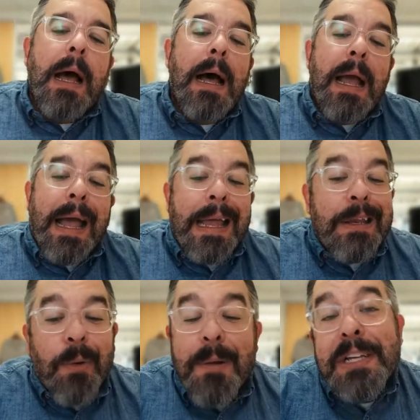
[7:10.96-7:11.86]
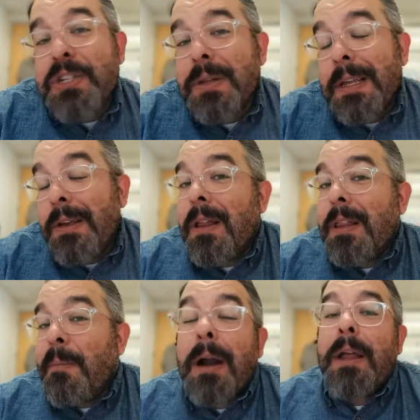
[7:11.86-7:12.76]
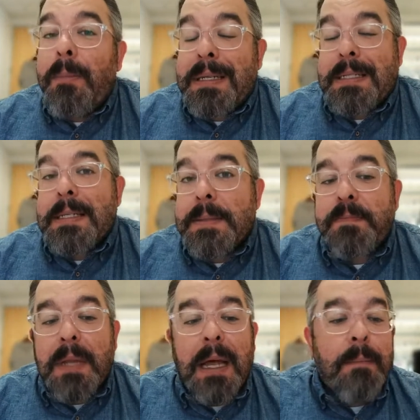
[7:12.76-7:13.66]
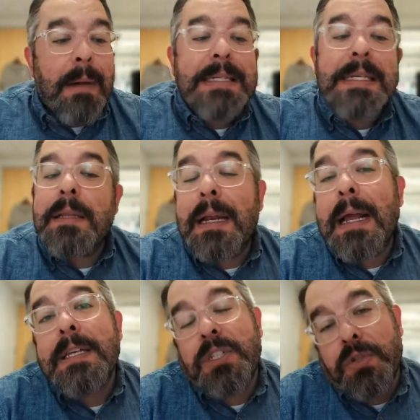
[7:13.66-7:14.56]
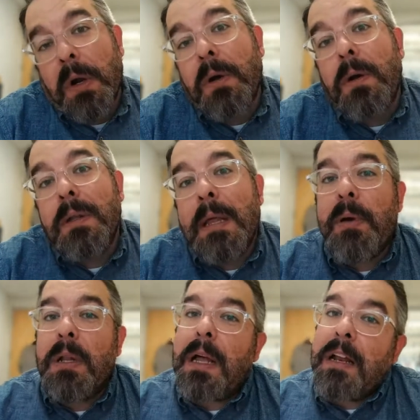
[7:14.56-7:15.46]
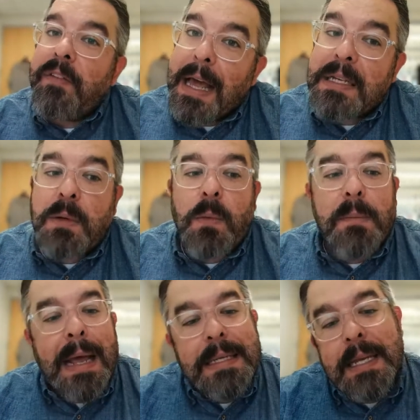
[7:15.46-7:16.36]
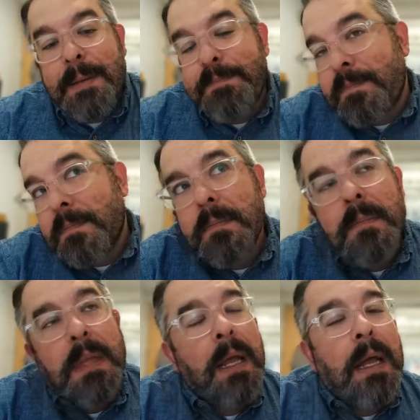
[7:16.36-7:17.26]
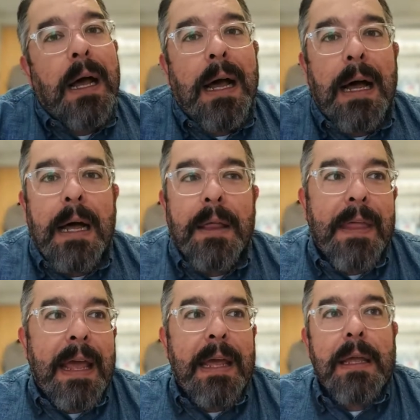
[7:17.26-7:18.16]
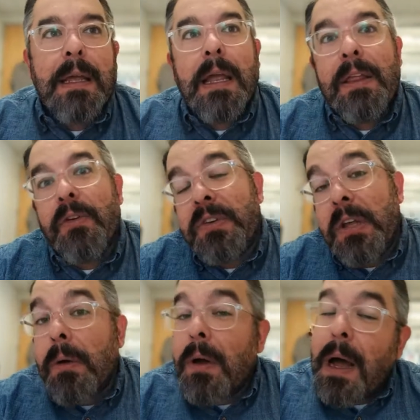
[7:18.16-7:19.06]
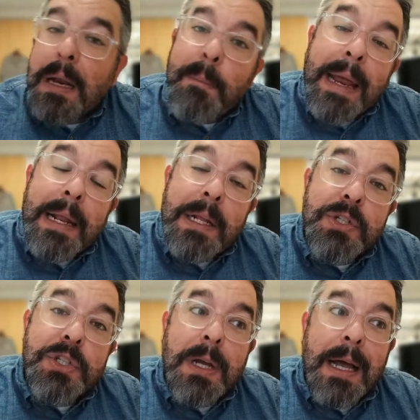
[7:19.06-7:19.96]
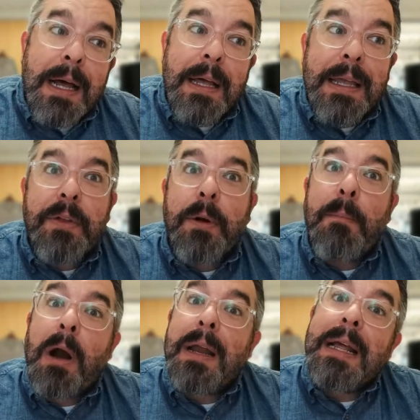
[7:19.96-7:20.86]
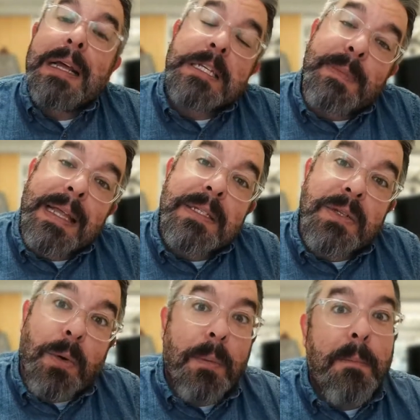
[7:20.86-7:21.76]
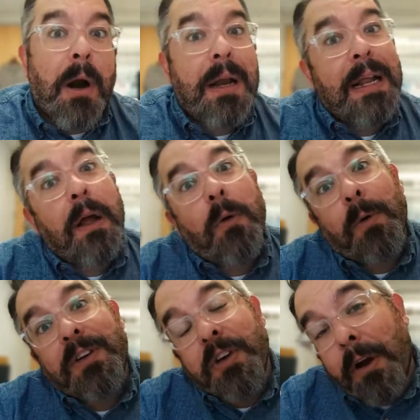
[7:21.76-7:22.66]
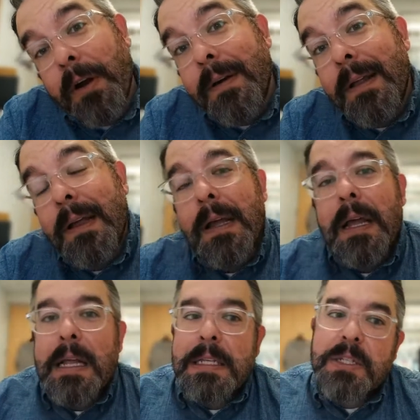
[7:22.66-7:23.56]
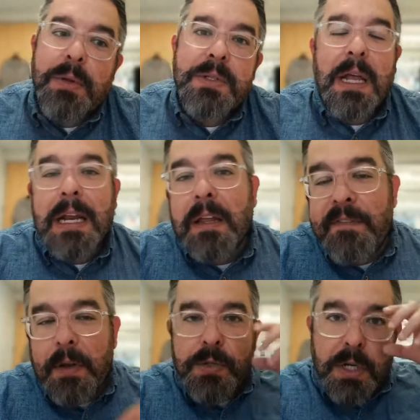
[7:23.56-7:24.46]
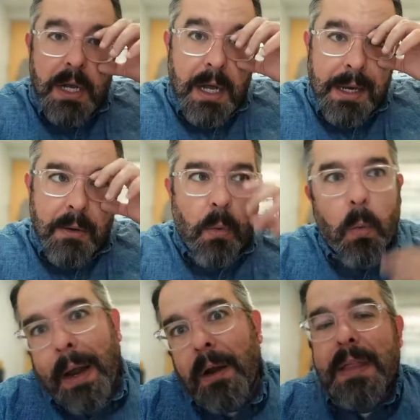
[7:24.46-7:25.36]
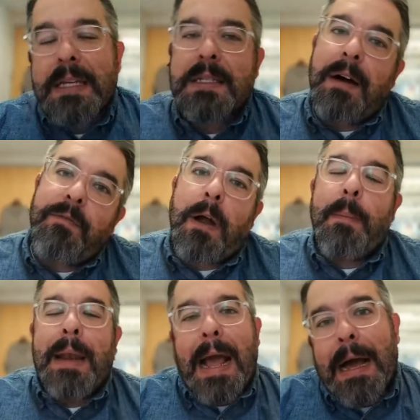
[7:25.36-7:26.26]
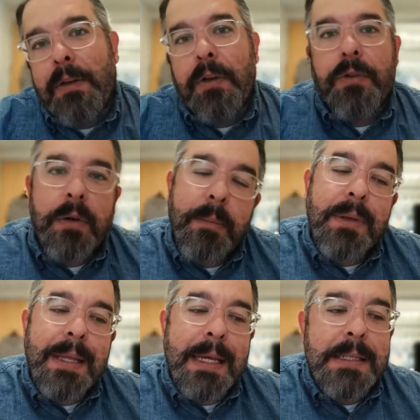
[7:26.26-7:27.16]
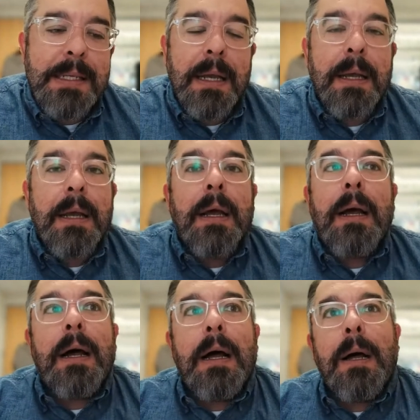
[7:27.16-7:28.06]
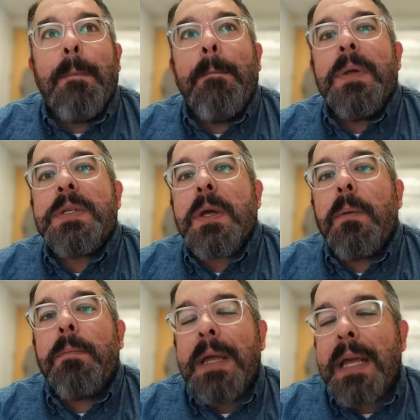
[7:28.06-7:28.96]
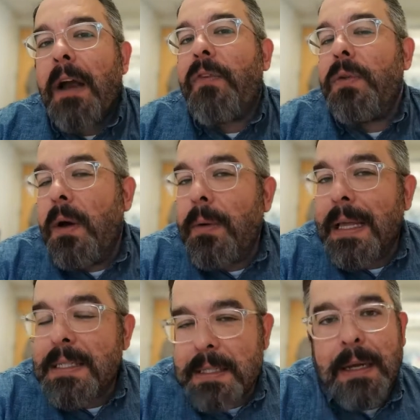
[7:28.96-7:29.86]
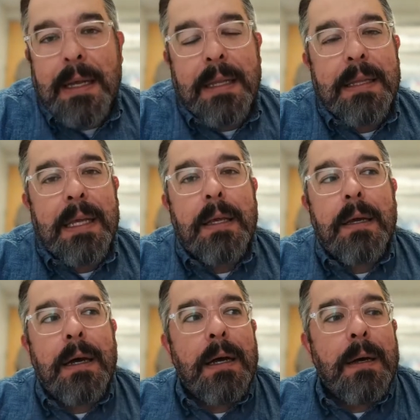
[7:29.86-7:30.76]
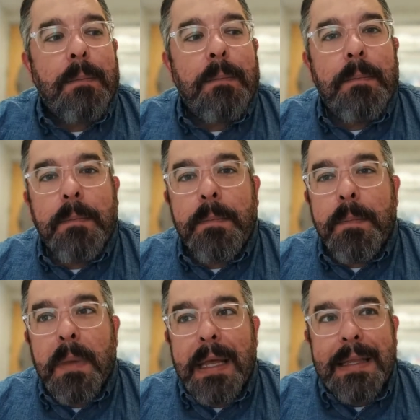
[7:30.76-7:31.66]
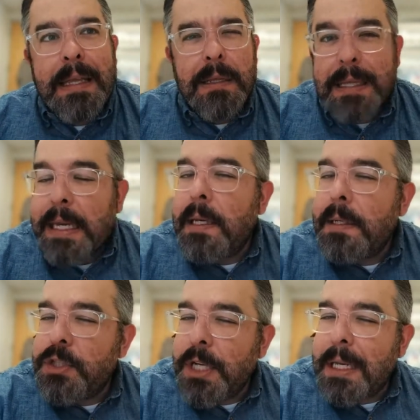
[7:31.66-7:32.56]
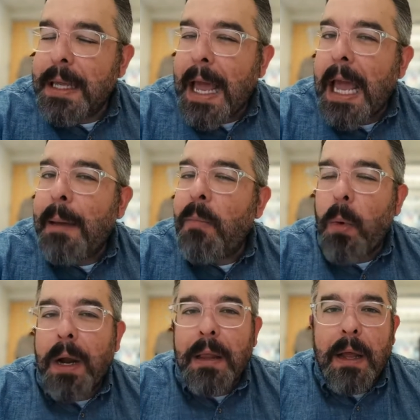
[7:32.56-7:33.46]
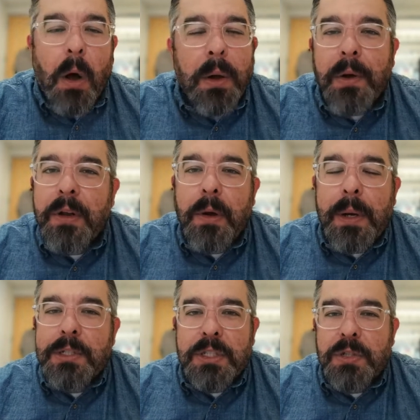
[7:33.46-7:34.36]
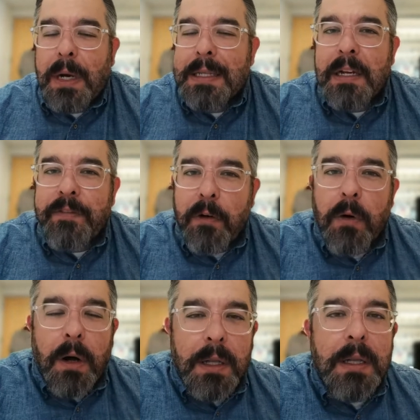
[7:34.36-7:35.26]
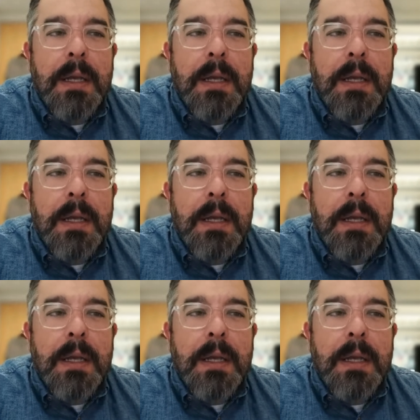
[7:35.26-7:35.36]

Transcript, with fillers: And you want to make sure that you know how to market your business. I see a lot of guys struggle. They put a lot of eggs in one basket. They either don't know how to manage either marketing expense or marketing return. And so there's a lot of confusion on where things come from and how do you attribute things. So be careful. Don't get stuck in the lead gen game where like all you're doing is just trying to get a phone call.